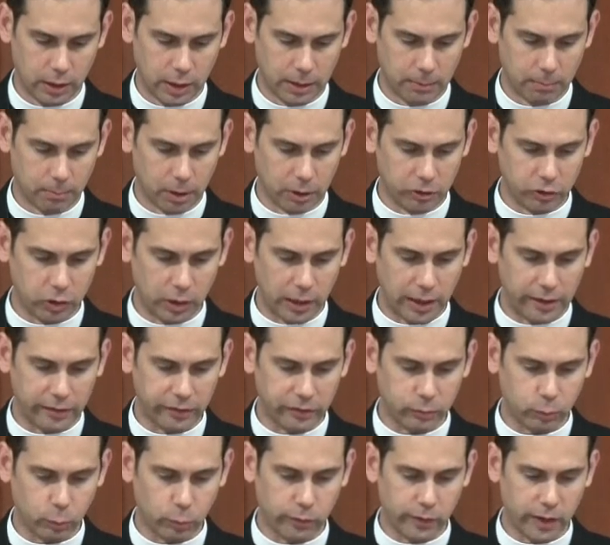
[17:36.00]
much
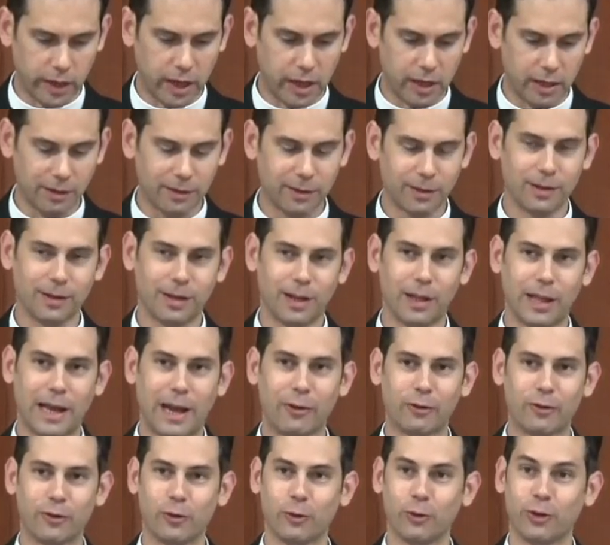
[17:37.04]
less were they
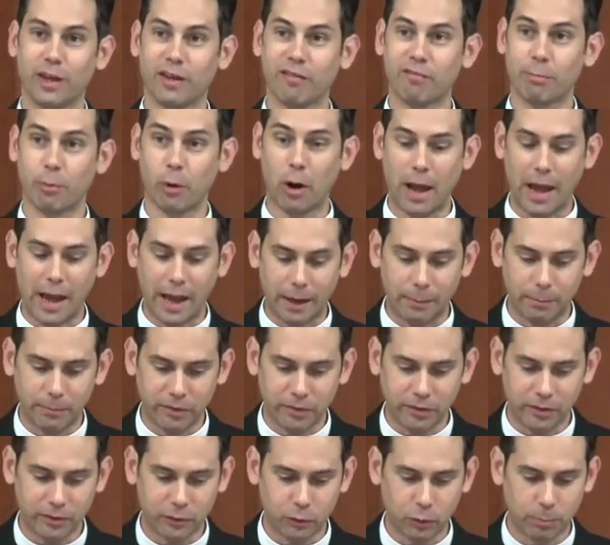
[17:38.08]
allowed to give
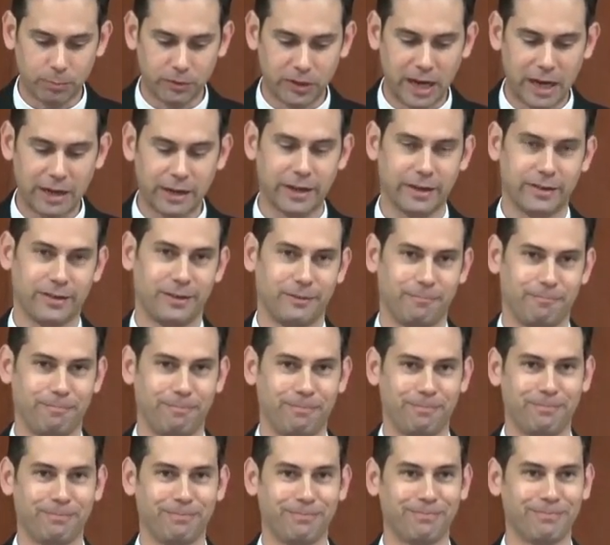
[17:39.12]
bribes to obtain it.
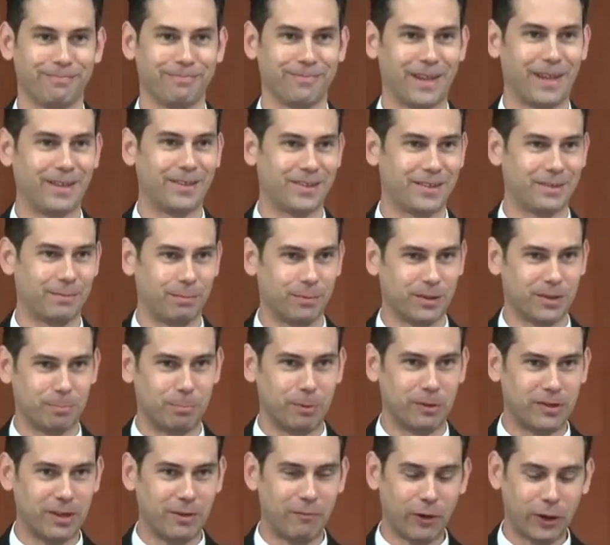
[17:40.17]
That's
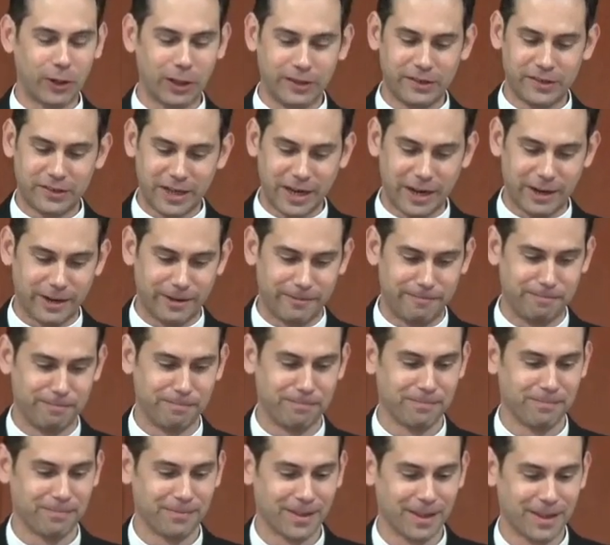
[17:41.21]
specifically stated.
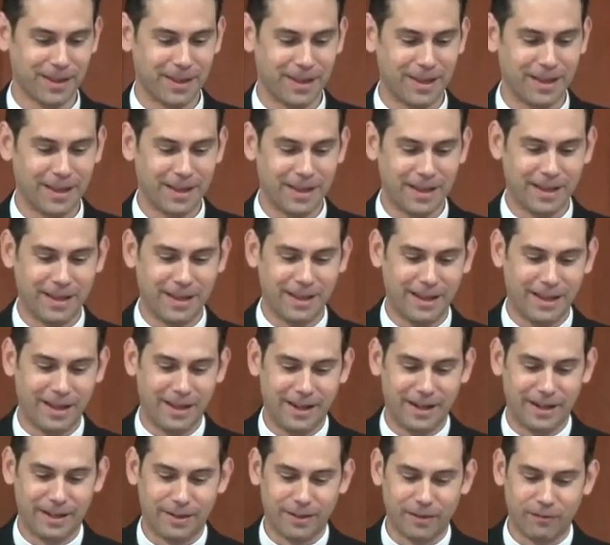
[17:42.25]

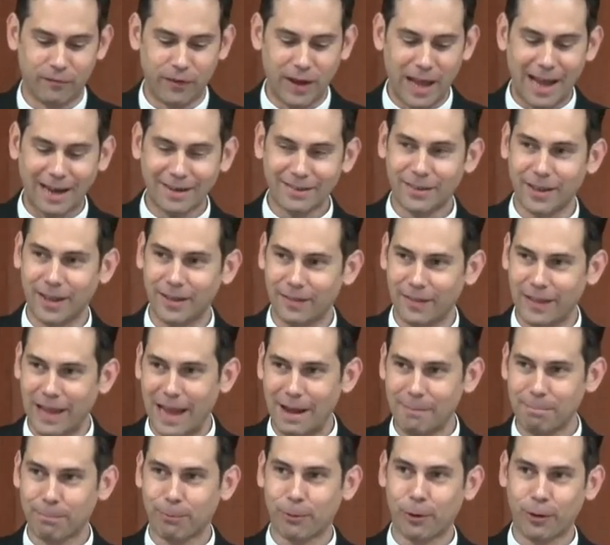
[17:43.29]
The fact that
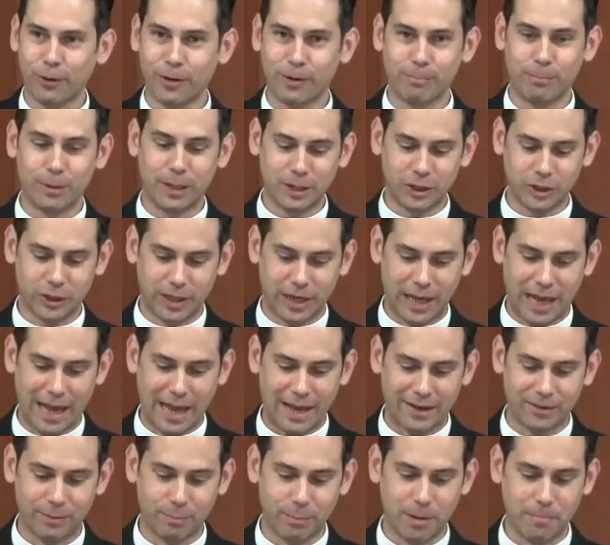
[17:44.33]
that prohibition
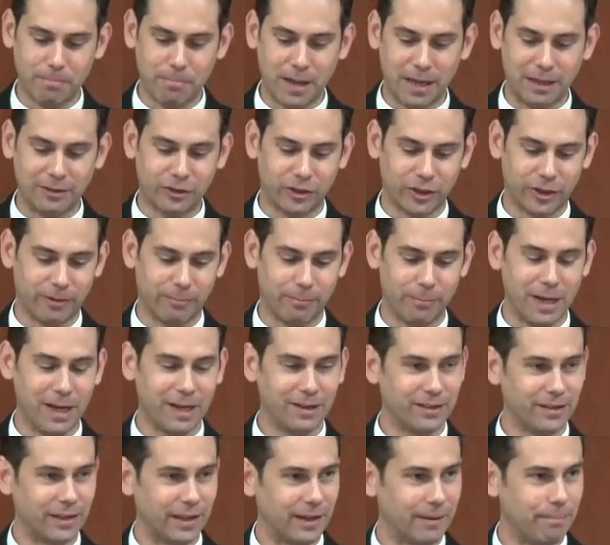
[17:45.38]
had to be mentioned
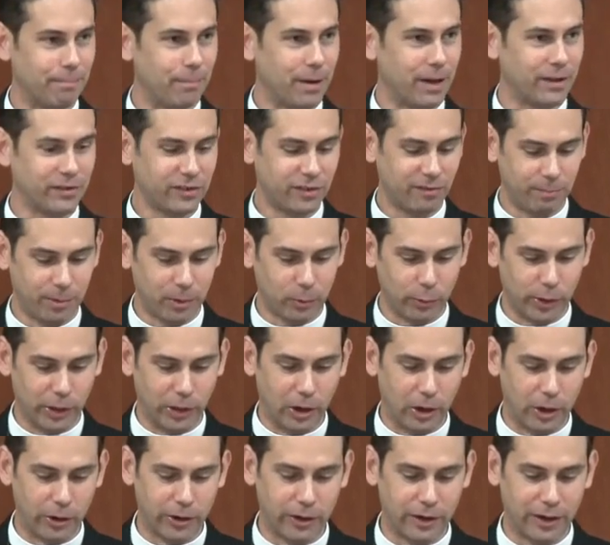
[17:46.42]
means that it must have been
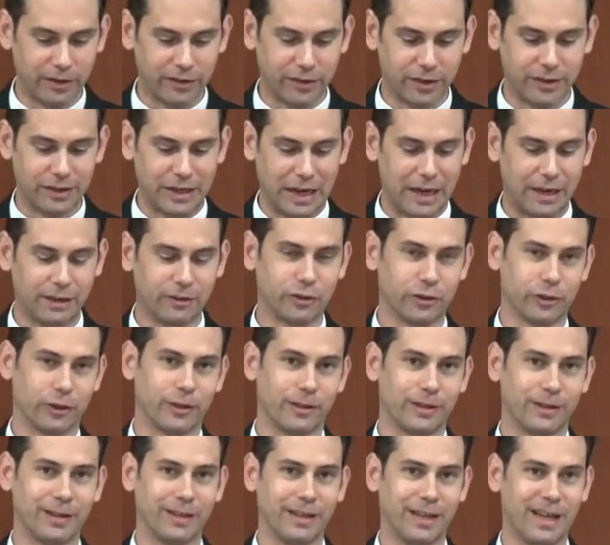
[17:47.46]
regarded as a
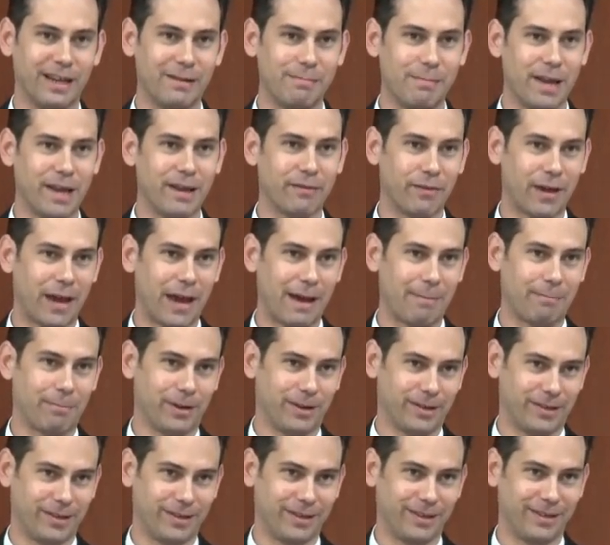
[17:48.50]
danger and may have
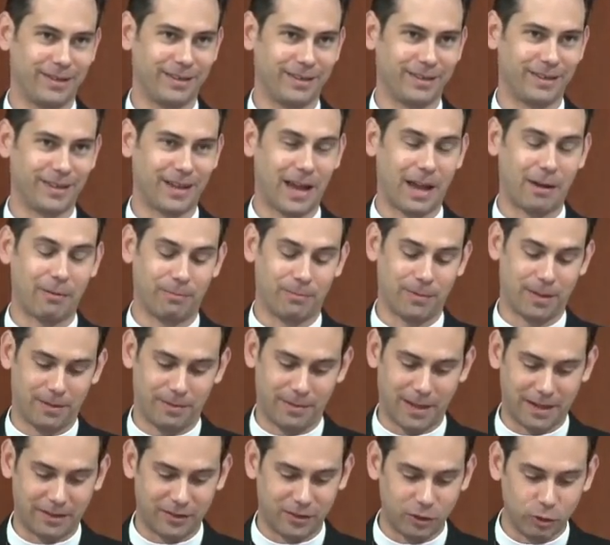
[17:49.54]
happened. I,
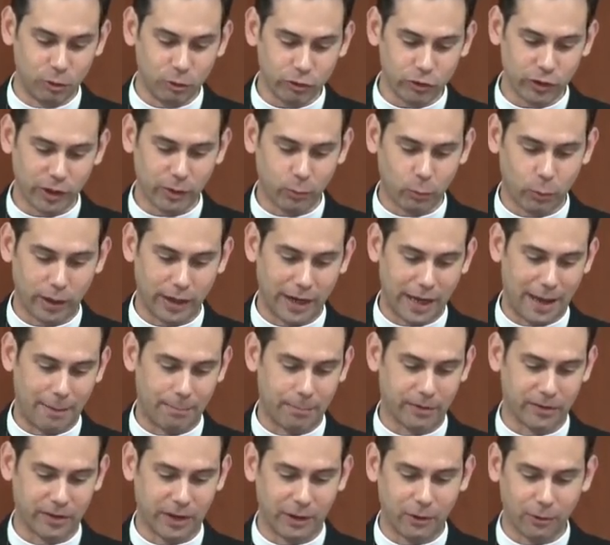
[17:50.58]
that's usually what
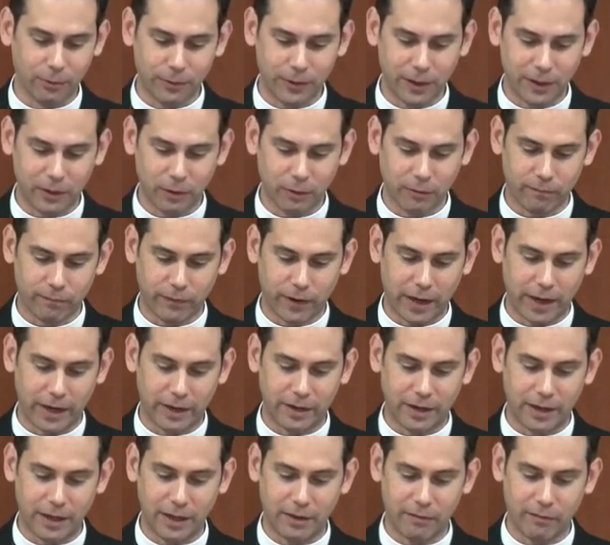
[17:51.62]
happens. I don't think you'll find
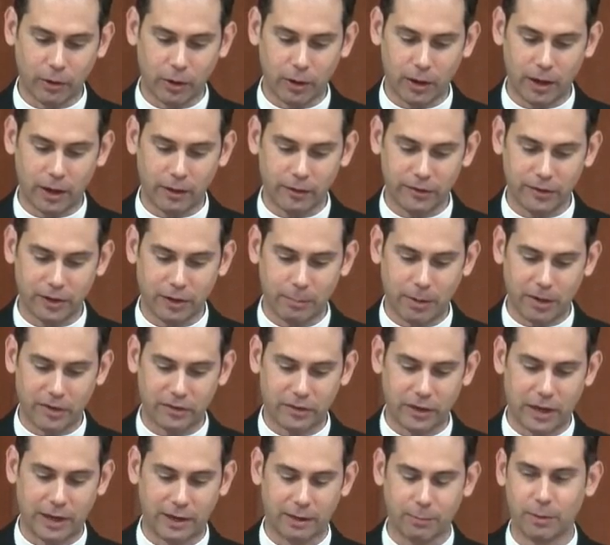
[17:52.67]
any of our LCMS
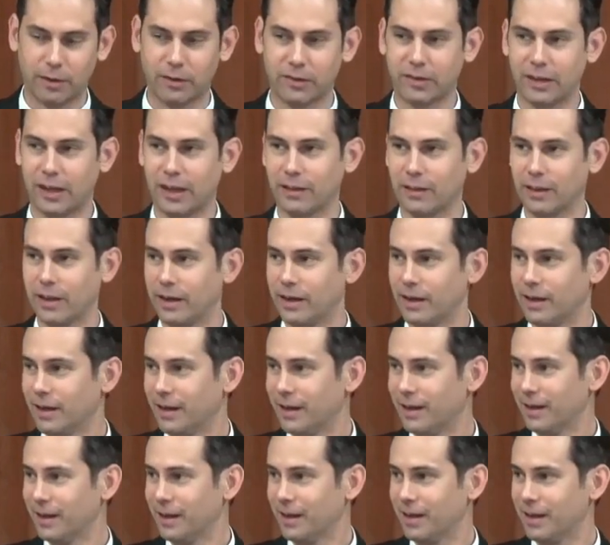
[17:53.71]
documents saying that
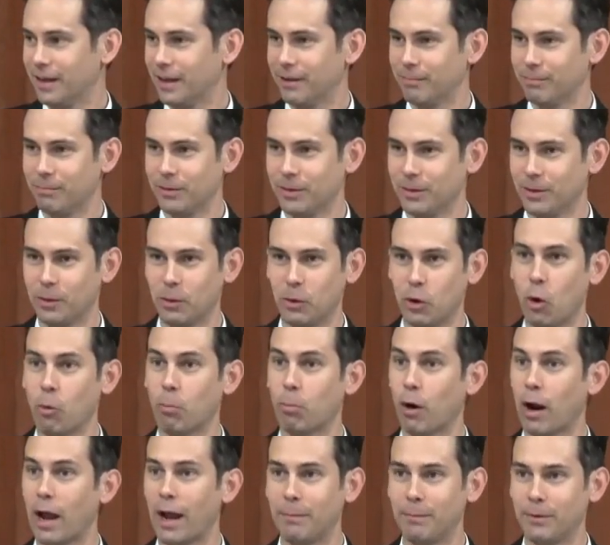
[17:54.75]
uh, no
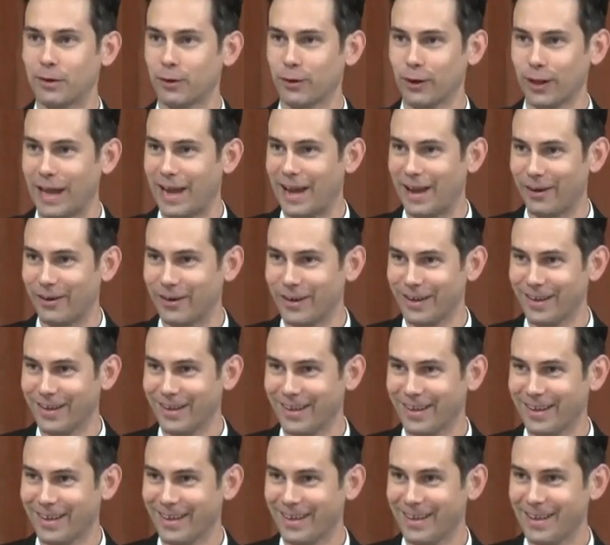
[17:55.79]
bribes are allowed,
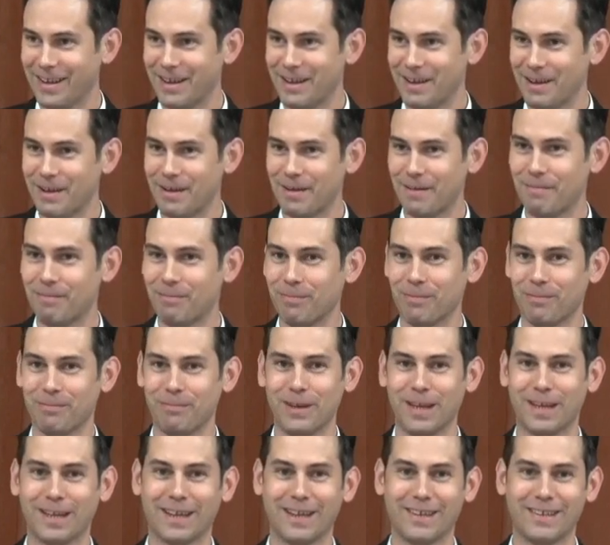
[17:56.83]

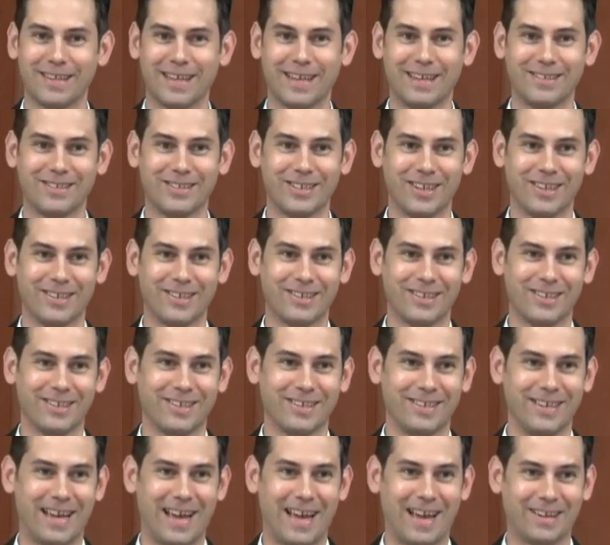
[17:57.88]
because that just is
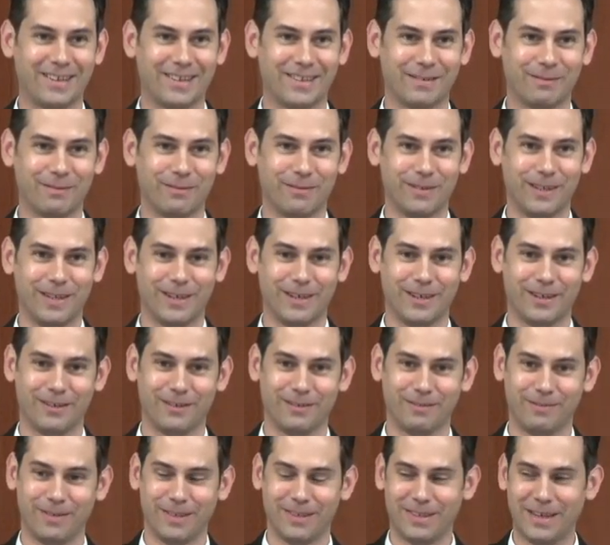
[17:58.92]
not, you
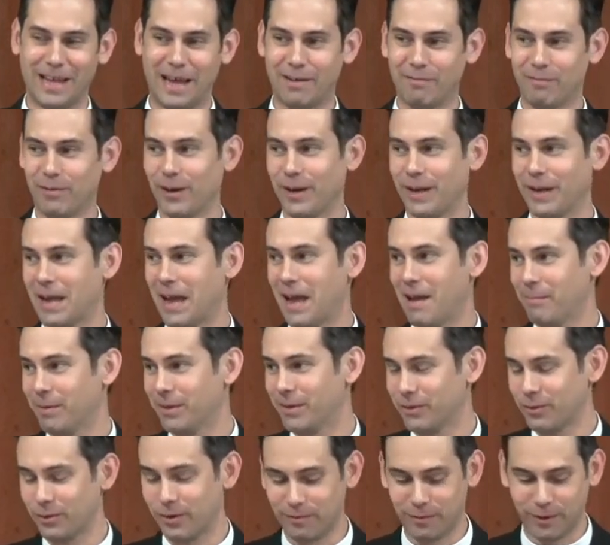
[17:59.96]
know, it's not a very common
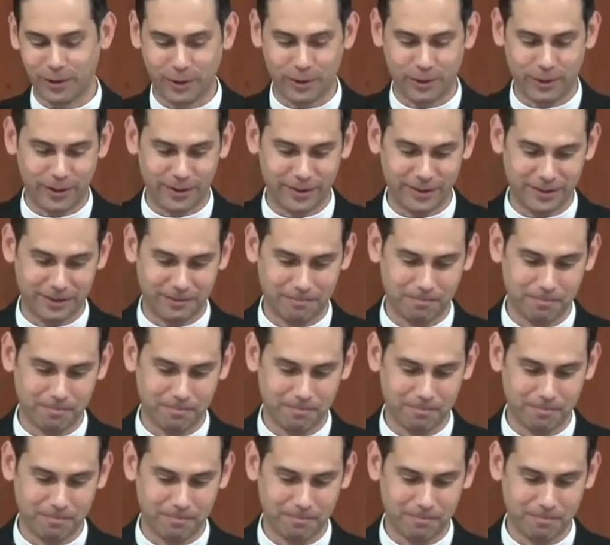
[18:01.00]
sort of occurrence.